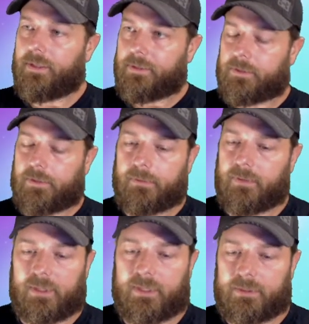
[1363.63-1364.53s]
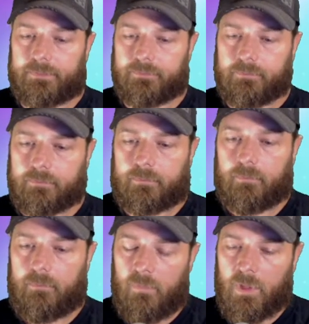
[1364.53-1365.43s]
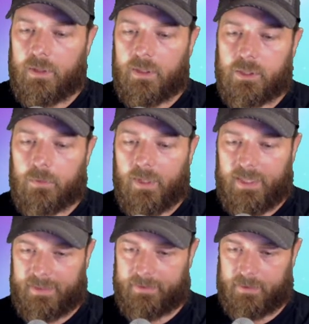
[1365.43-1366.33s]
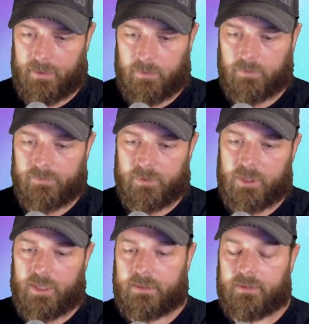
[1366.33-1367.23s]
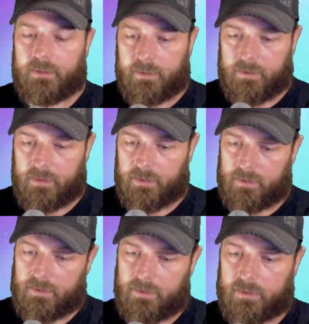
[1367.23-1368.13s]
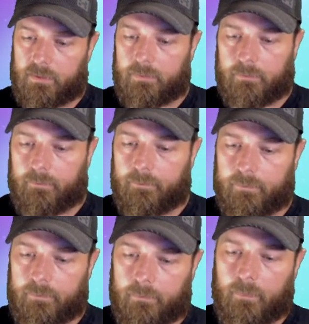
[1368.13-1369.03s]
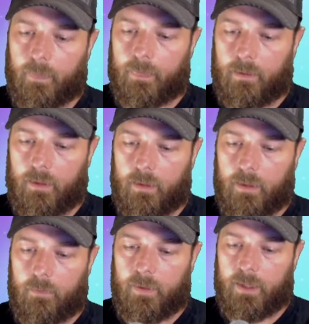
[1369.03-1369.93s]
to get your grinds on for chest. This is. And we